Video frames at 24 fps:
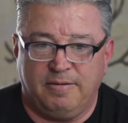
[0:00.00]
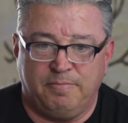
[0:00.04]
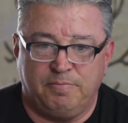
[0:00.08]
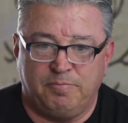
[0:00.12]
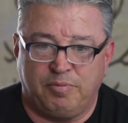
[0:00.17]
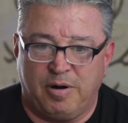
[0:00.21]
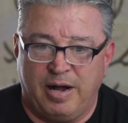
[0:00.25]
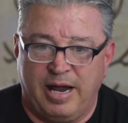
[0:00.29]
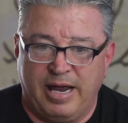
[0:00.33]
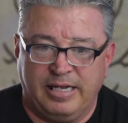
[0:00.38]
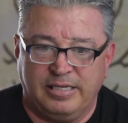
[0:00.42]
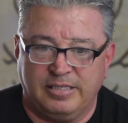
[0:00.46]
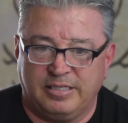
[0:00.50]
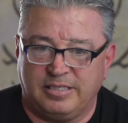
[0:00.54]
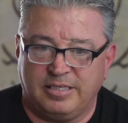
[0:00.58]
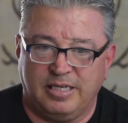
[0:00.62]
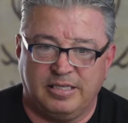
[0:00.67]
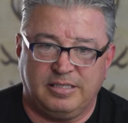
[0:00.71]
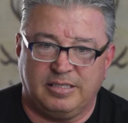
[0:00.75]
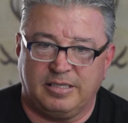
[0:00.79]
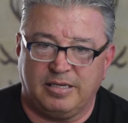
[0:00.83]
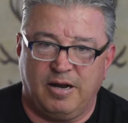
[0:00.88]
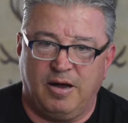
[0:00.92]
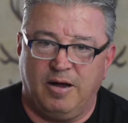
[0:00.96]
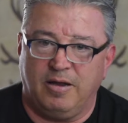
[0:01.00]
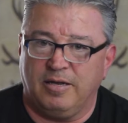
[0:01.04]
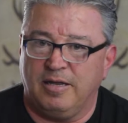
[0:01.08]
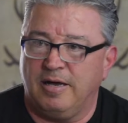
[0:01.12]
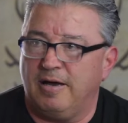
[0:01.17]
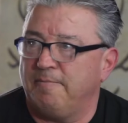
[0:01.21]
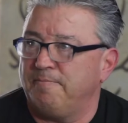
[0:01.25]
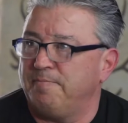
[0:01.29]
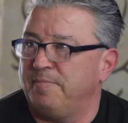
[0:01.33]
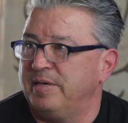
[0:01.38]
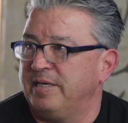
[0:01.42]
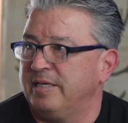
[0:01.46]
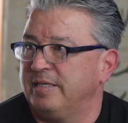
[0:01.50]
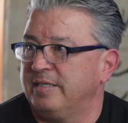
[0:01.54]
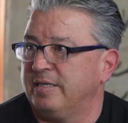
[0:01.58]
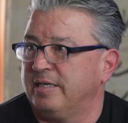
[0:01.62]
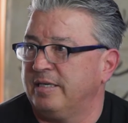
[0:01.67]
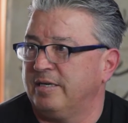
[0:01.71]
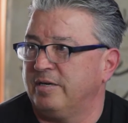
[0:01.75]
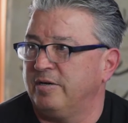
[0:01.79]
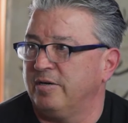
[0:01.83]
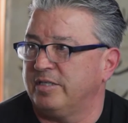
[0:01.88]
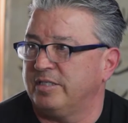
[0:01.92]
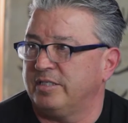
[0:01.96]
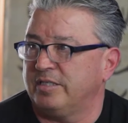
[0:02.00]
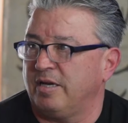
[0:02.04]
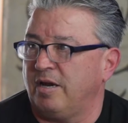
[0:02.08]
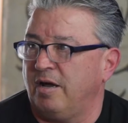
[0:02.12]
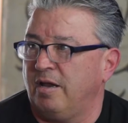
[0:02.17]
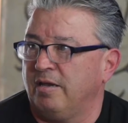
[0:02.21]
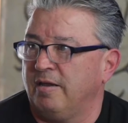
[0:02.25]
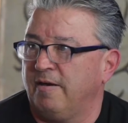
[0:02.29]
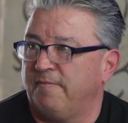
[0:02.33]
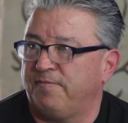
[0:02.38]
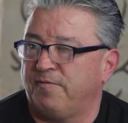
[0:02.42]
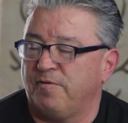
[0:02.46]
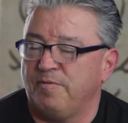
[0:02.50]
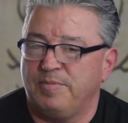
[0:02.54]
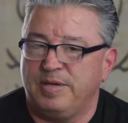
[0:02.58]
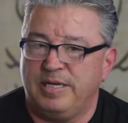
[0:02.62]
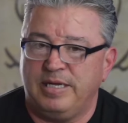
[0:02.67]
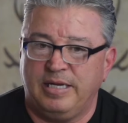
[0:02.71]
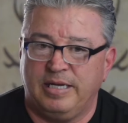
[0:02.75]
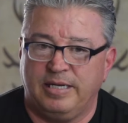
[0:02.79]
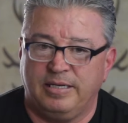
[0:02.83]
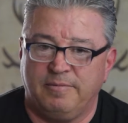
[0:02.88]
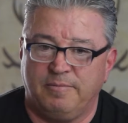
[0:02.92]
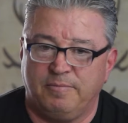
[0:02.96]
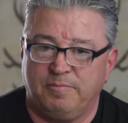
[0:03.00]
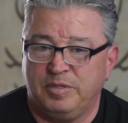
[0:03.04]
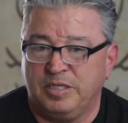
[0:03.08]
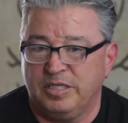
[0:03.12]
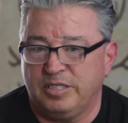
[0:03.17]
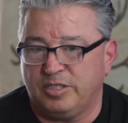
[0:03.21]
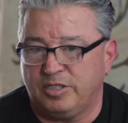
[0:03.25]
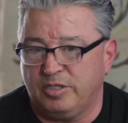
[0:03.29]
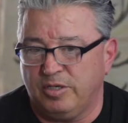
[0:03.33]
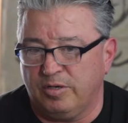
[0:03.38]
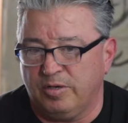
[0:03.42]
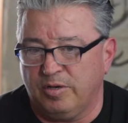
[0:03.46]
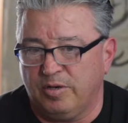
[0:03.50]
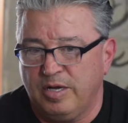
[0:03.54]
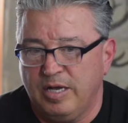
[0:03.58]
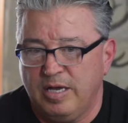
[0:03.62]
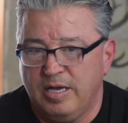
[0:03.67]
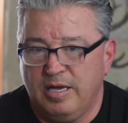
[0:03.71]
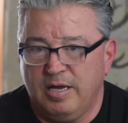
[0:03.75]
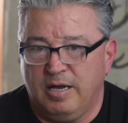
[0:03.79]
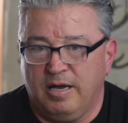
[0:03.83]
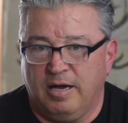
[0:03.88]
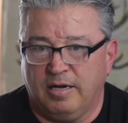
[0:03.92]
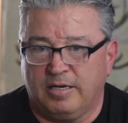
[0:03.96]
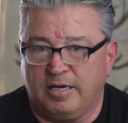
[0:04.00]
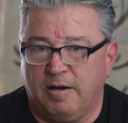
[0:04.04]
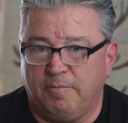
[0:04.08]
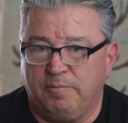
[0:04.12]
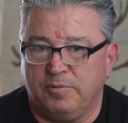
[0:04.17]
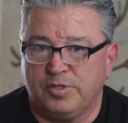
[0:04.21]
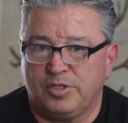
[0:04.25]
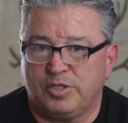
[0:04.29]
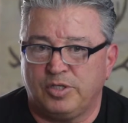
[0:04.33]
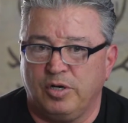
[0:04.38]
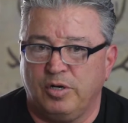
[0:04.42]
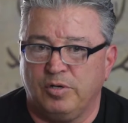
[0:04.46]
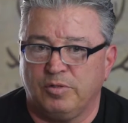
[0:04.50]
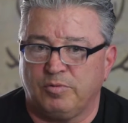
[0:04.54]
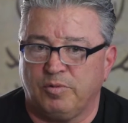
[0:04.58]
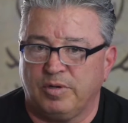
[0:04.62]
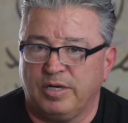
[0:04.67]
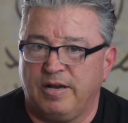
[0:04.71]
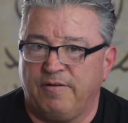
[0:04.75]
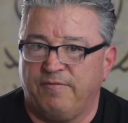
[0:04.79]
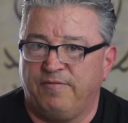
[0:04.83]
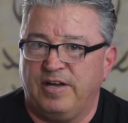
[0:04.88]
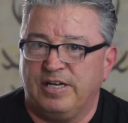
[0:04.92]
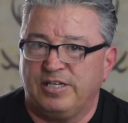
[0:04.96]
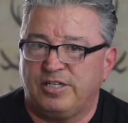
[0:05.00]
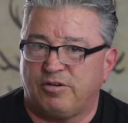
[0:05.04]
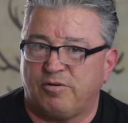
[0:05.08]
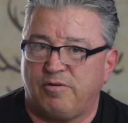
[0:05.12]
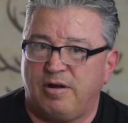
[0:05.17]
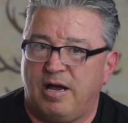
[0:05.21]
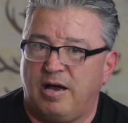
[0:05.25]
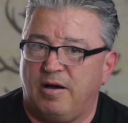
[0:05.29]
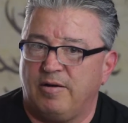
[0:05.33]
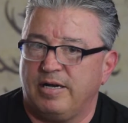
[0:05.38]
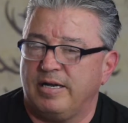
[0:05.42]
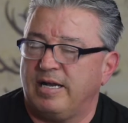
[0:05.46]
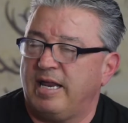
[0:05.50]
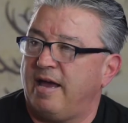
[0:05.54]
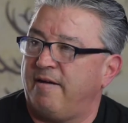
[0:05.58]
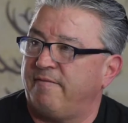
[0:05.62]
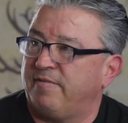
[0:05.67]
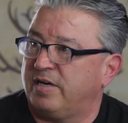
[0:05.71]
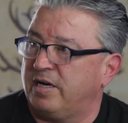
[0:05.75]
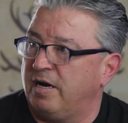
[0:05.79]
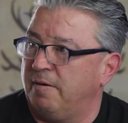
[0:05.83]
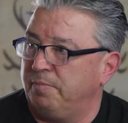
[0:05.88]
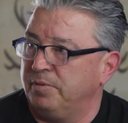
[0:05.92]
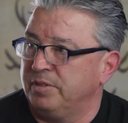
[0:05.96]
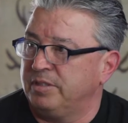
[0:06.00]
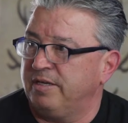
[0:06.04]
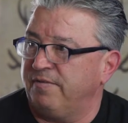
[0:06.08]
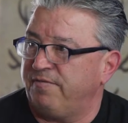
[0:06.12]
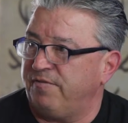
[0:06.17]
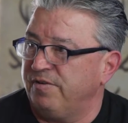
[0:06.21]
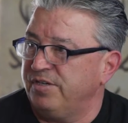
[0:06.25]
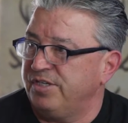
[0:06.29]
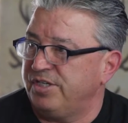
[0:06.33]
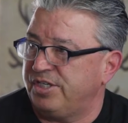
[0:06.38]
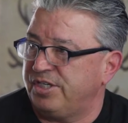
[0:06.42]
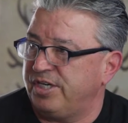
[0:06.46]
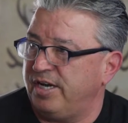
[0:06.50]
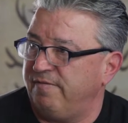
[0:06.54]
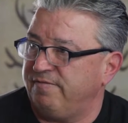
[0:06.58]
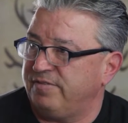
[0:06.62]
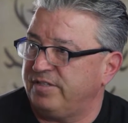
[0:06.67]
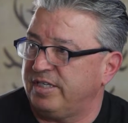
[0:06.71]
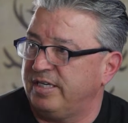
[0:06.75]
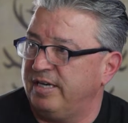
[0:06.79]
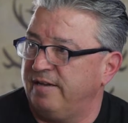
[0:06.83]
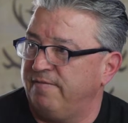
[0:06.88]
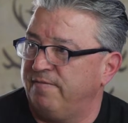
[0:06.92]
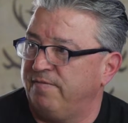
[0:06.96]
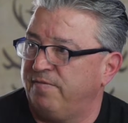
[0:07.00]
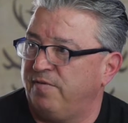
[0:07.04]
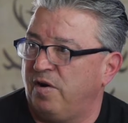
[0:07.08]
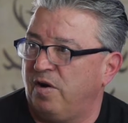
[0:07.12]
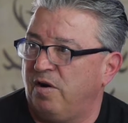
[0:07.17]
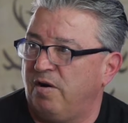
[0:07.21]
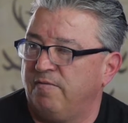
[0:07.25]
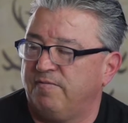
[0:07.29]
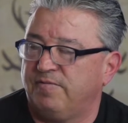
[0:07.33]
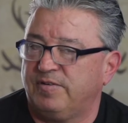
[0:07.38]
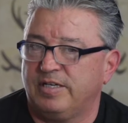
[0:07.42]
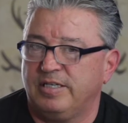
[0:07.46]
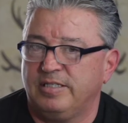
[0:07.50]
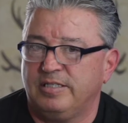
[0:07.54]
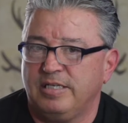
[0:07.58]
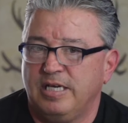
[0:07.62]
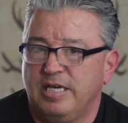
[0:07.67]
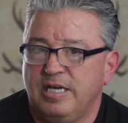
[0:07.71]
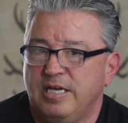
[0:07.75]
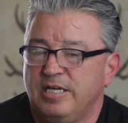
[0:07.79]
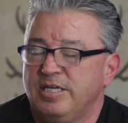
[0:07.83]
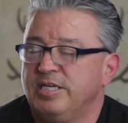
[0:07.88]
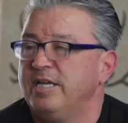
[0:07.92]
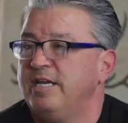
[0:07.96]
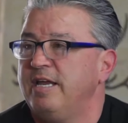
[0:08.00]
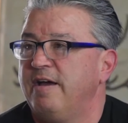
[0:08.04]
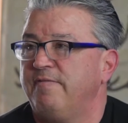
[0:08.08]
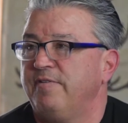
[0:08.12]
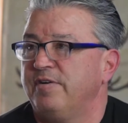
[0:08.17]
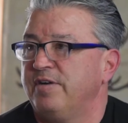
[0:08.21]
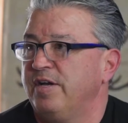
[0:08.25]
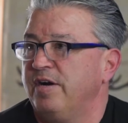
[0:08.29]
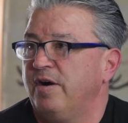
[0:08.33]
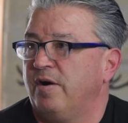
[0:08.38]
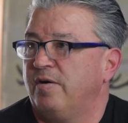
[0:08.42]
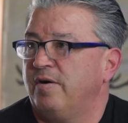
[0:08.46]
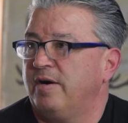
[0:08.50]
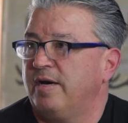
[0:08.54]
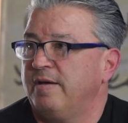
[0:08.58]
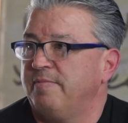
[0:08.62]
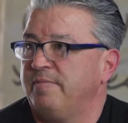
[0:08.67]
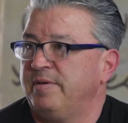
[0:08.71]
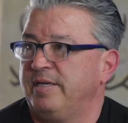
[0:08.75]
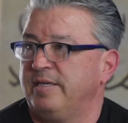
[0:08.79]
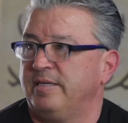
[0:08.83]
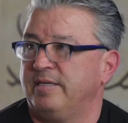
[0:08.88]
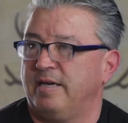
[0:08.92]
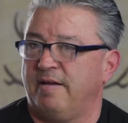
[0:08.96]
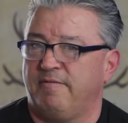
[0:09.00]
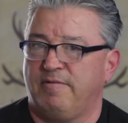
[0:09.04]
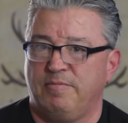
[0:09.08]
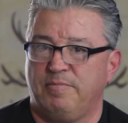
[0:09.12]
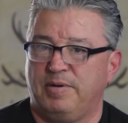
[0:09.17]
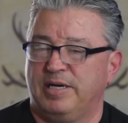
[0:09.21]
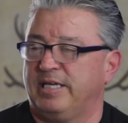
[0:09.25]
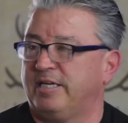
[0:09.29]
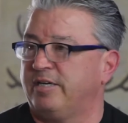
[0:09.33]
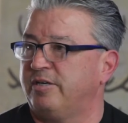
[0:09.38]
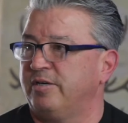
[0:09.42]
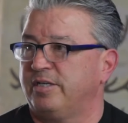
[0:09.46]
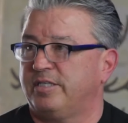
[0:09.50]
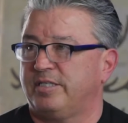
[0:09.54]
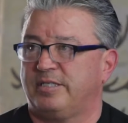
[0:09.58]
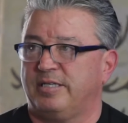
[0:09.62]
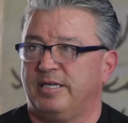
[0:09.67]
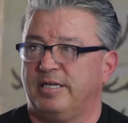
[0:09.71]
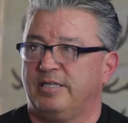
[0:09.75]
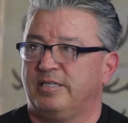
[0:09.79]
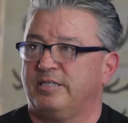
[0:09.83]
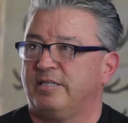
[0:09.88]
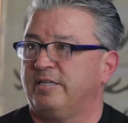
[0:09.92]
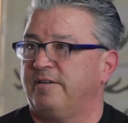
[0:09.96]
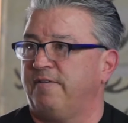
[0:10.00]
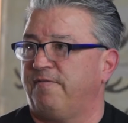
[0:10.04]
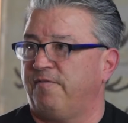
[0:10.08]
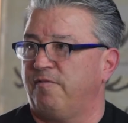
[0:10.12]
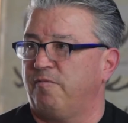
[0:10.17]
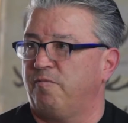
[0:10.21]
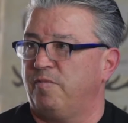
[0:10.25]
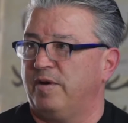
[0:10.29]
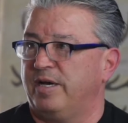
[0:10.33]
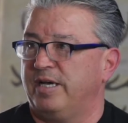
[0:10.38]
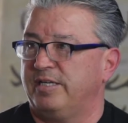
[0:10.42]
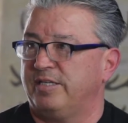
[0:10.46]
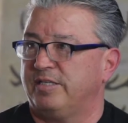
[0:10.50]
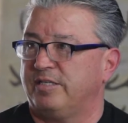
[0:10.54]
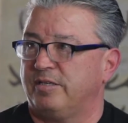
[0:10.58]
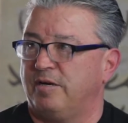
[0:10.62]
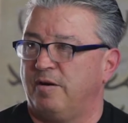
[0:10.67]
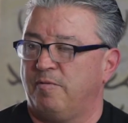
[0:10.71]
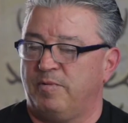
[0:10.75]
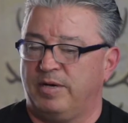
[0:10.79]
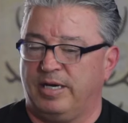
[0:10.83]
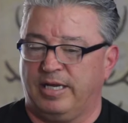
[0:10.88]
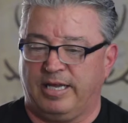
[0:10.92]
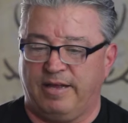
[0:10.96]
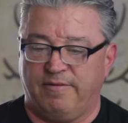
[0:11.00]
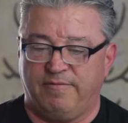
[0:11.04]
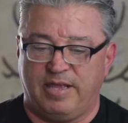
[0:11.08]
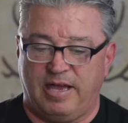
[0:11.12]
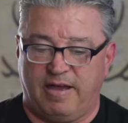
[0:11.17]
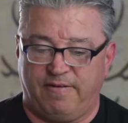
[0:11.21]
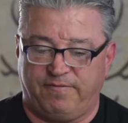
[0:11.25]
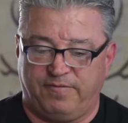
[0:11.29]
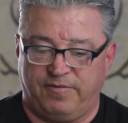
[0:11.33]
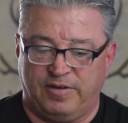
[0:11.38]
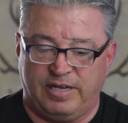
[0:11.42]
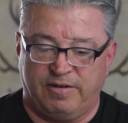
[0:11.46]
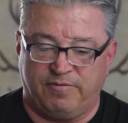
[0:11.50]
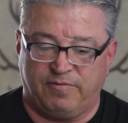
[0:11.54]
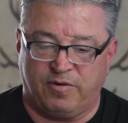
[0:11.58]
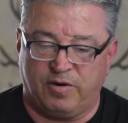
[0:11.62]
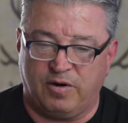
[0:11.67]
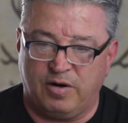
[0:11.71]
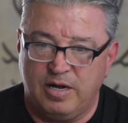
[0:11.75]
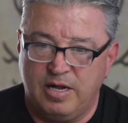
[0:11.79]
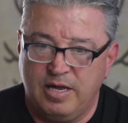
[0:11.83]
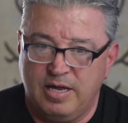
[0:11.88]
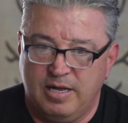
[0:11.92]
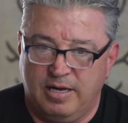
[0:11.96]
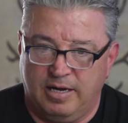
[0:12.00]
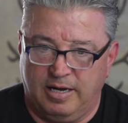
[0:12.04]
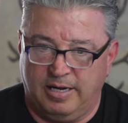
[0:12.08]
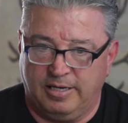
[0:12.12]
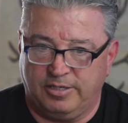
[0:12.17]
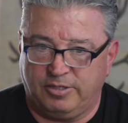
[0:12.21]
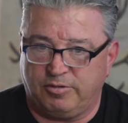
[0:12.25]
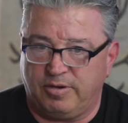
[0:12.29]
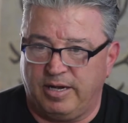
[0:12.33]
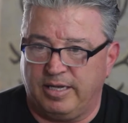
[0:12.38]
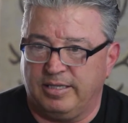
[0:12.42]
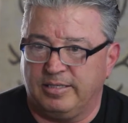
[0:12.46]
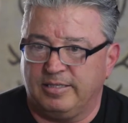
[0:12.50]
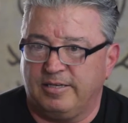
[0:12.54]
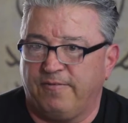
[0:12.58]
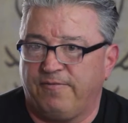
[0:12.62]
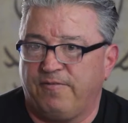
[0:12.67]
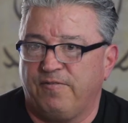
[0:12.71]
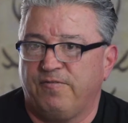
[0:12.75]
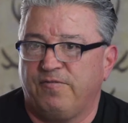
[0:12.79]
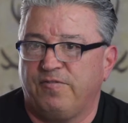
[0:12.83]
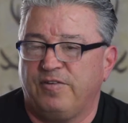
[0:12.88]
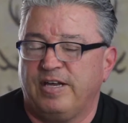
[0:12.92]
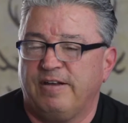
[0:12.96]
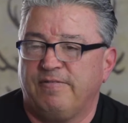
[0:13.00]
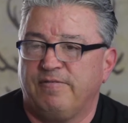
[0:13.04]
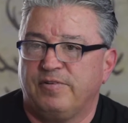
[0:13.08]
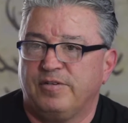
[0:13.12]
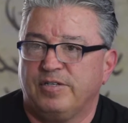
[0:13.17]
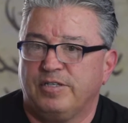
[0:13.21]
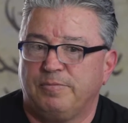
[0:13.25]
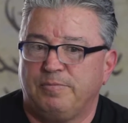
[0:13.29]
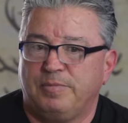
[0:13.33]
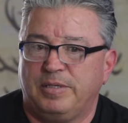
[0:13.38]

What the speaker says: Brian sets it all up and cooks it all up for me. And this year, a couple shows, we're going to venture out and have a couple different chefs get involved, because you never know. I mean, everybody cooks things a different way, so I want to give that flavor, try the different flavors.